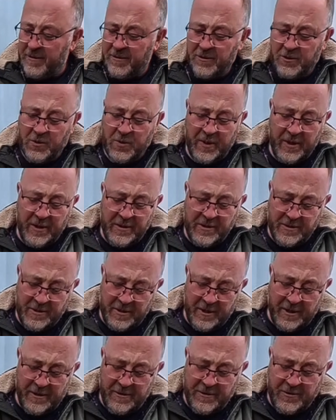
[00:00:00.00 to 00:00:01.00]

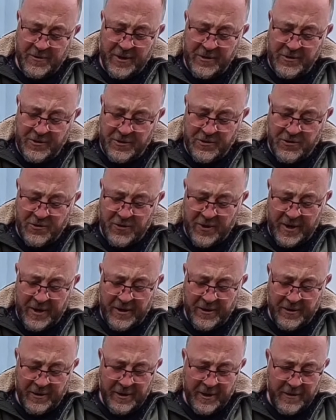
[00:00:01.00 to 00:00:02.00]
Trangia
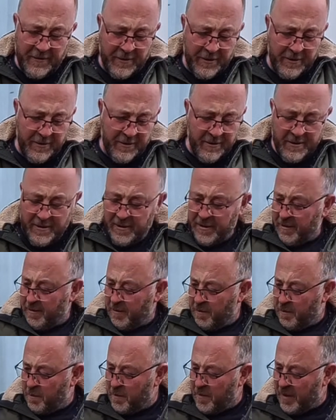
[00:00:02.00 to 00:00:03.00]
Triangle even
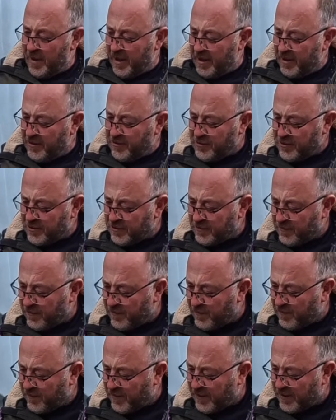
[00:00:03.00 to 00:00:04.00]
may just
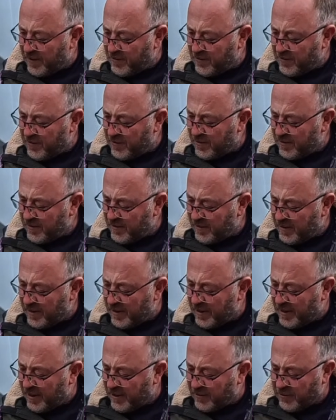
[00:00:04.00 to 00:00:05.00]
fit in
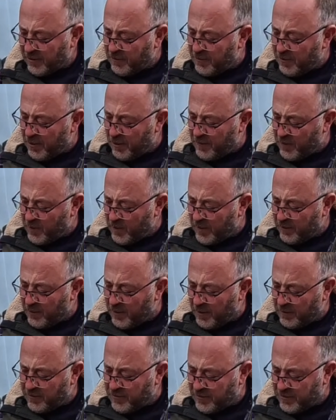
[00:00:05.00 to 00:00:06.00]
here. I don't know if it will or
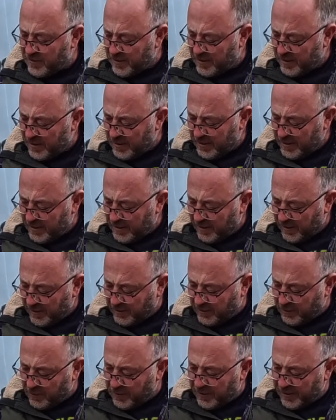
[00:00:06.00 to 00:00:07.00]
won't. I
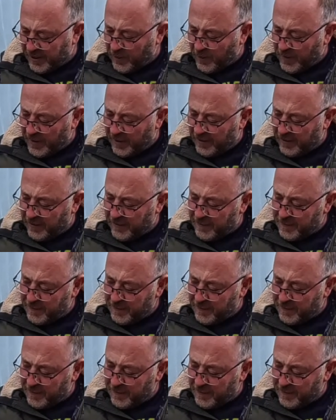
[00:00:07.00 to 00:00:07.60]
don't think it will.